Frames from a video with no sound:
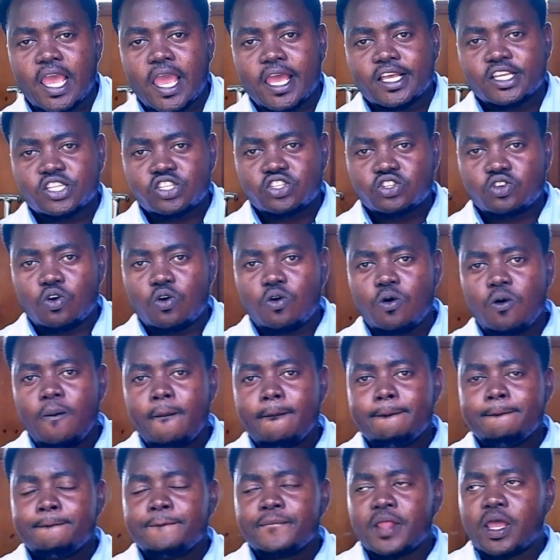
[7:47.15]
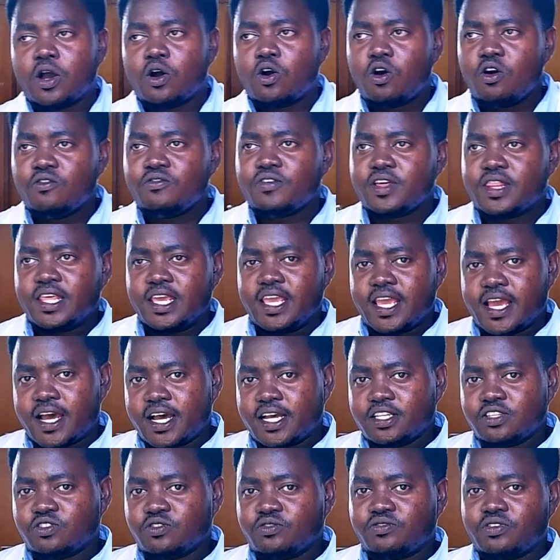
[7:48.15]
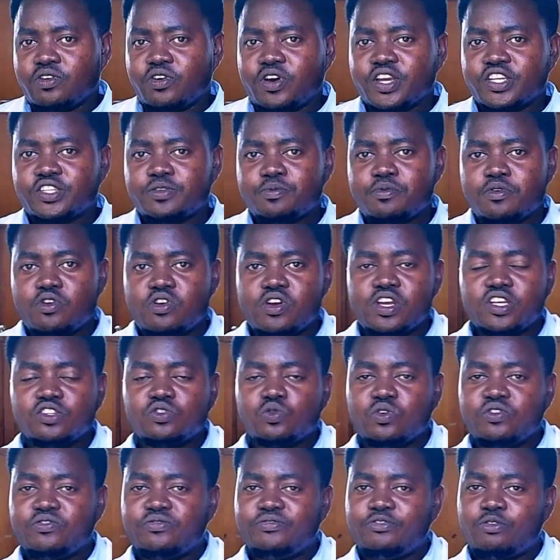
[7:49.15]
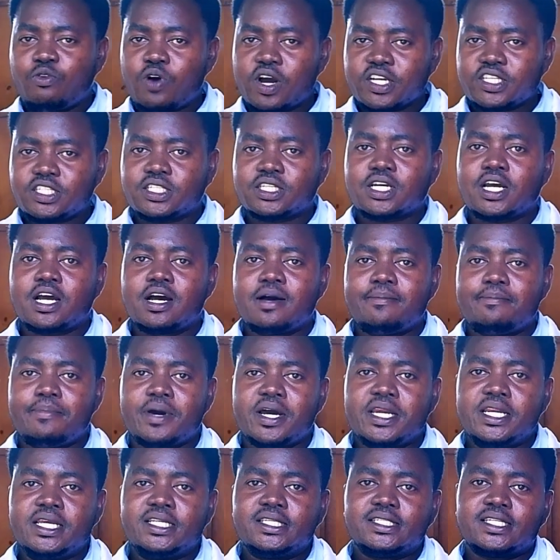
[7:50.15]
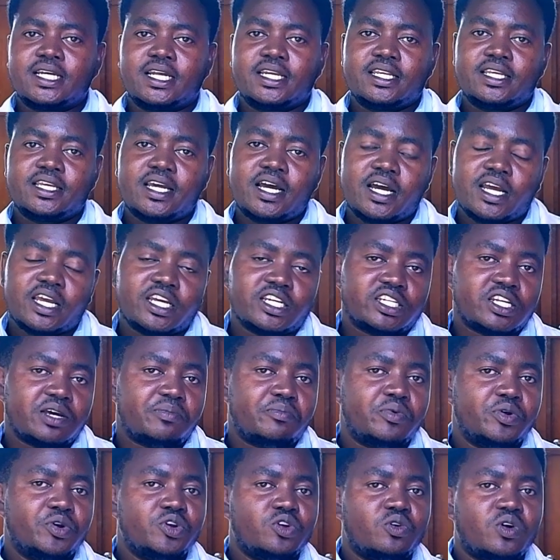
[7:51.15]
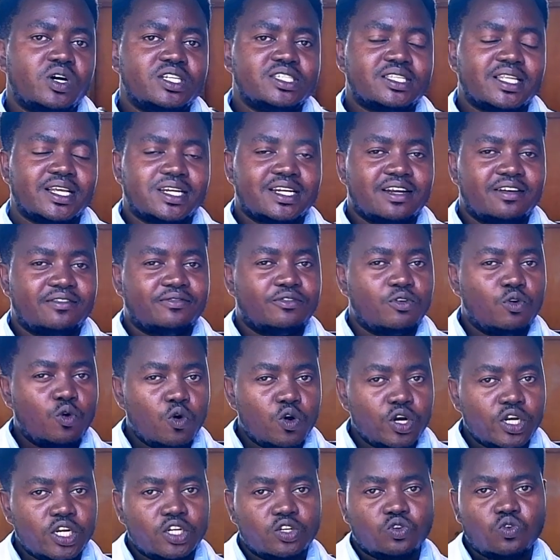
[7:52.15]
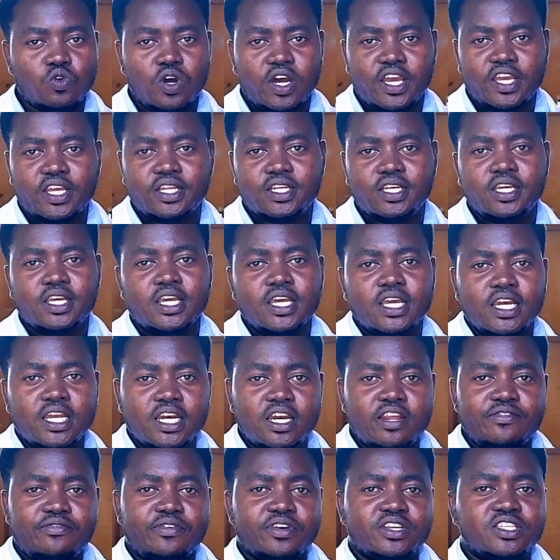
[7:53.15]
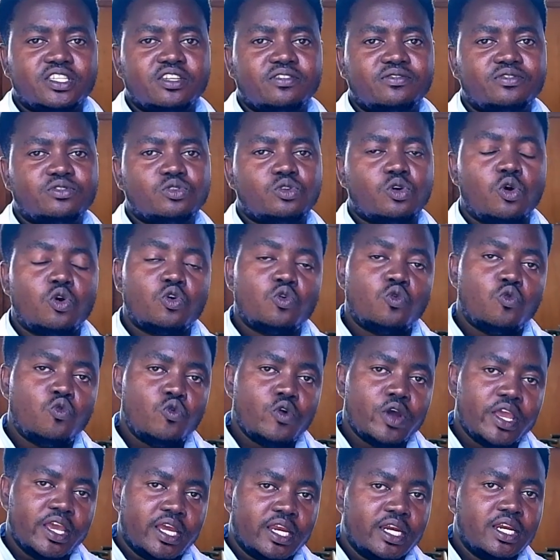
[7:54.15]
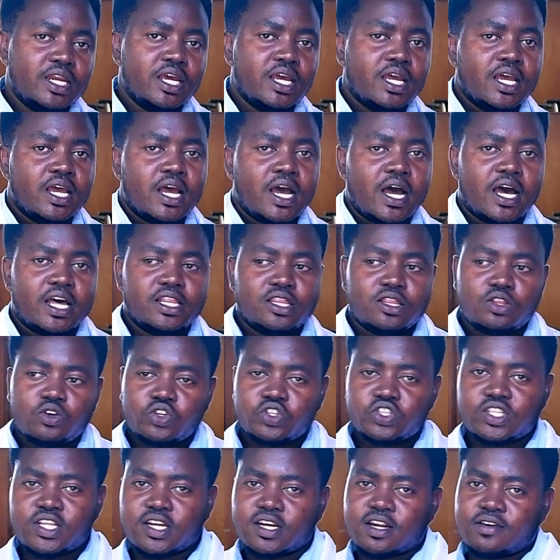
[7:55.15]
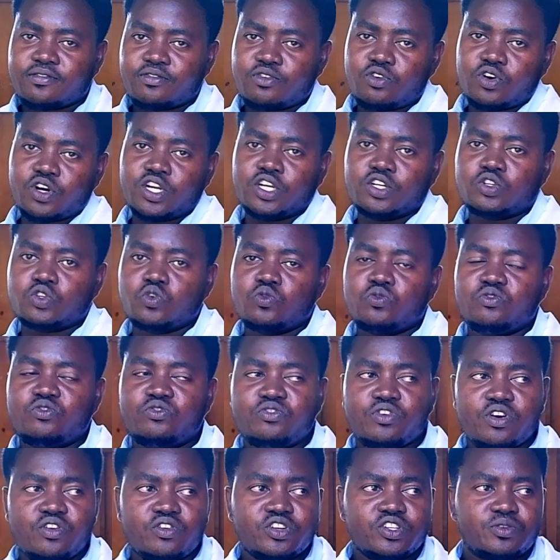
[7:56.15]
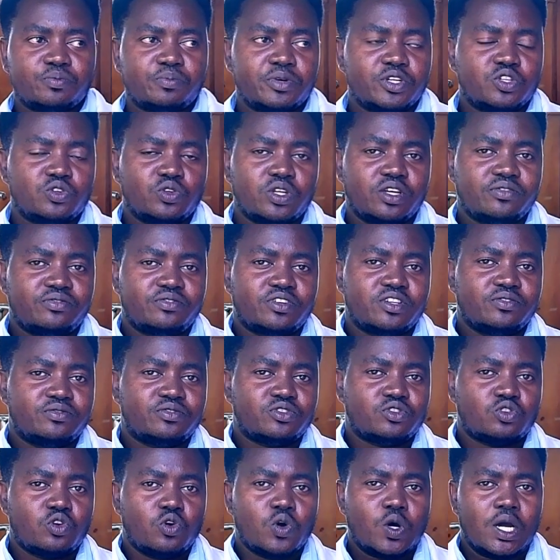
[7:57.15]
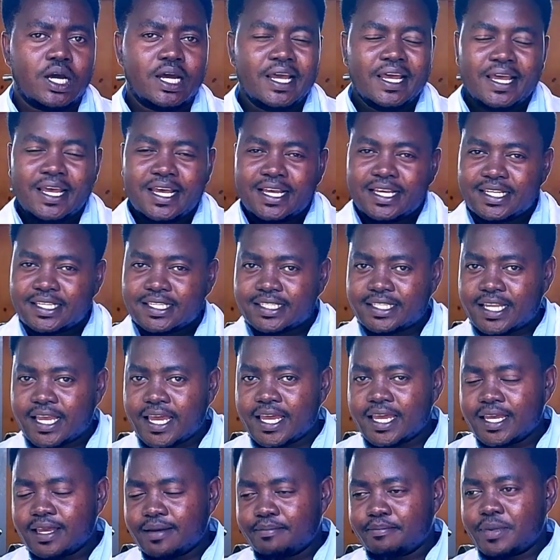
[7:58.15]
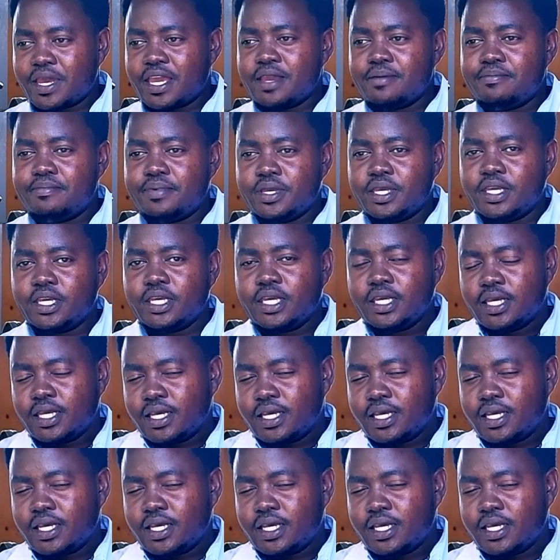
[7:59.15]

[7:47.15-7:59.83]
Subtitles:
So over the years of our experience, we've watched companies and young entrepreneurs that have gone into highly defensive stock win, and those that have gone into very speculative stock stay maybe